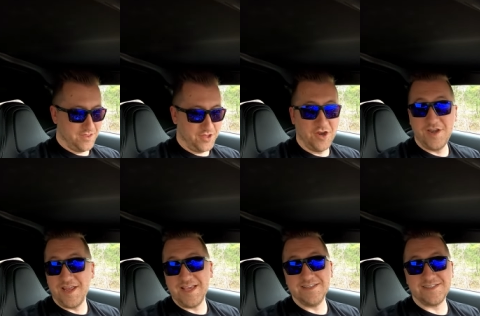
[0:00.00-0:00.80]
Third
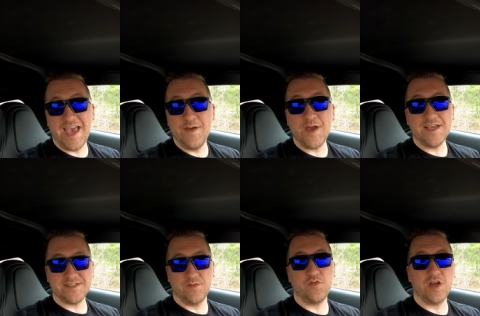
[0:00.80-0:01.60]
is, am I
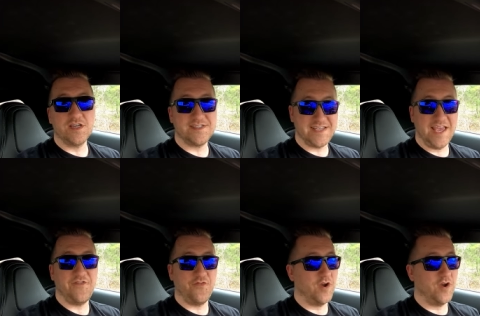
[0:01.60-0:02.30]
somewhere safe